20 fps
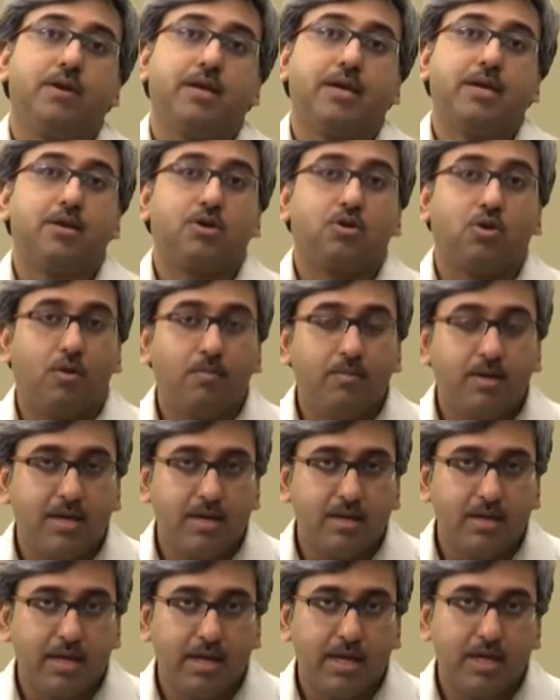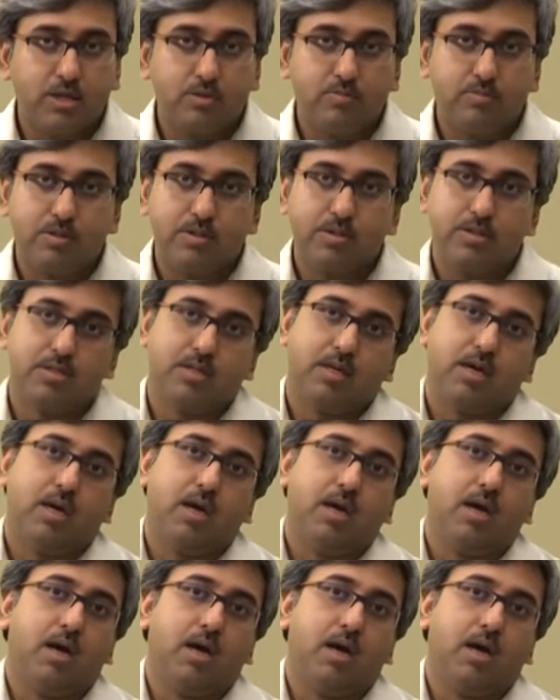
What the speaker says: economic engagements,